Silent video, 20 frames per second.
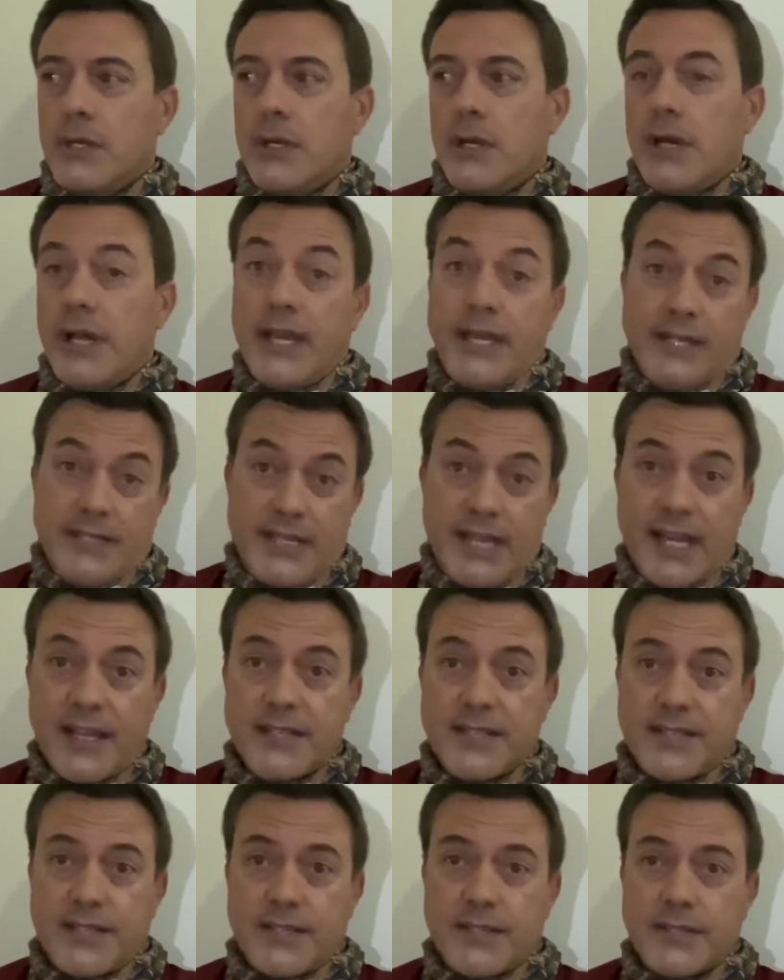in
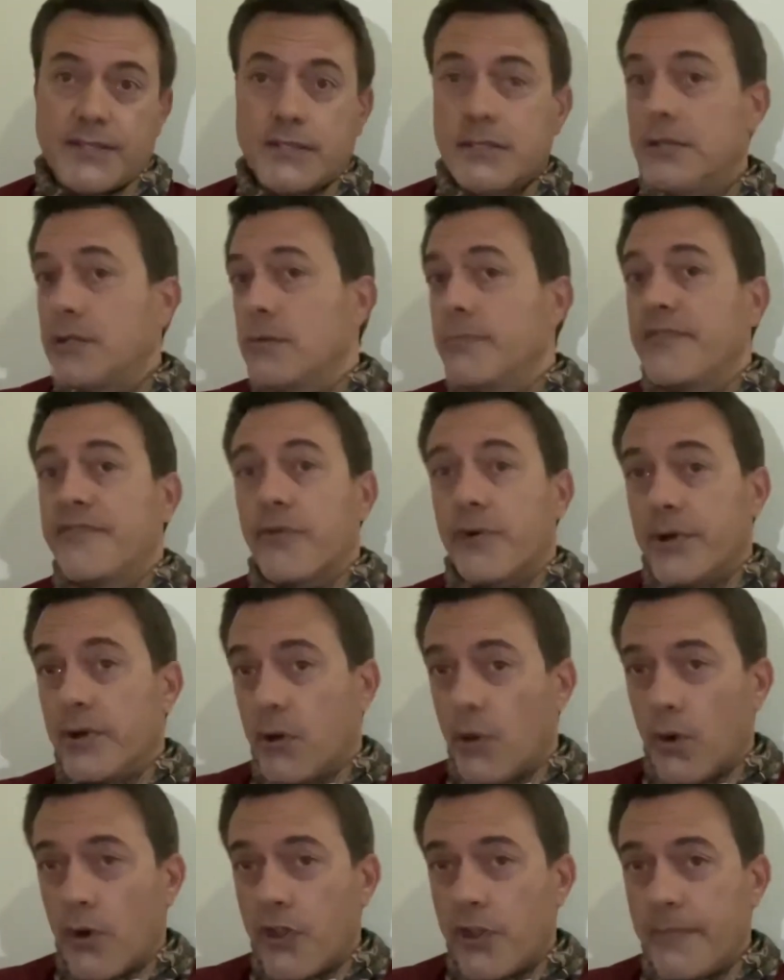Texas before you'll
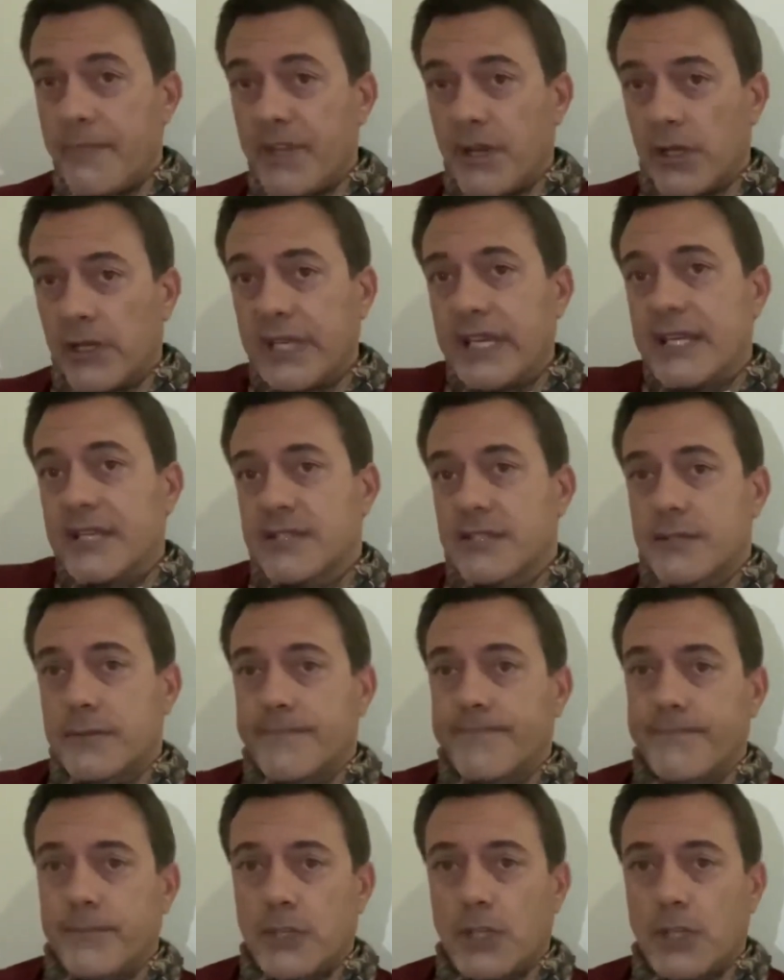go to the Middle East.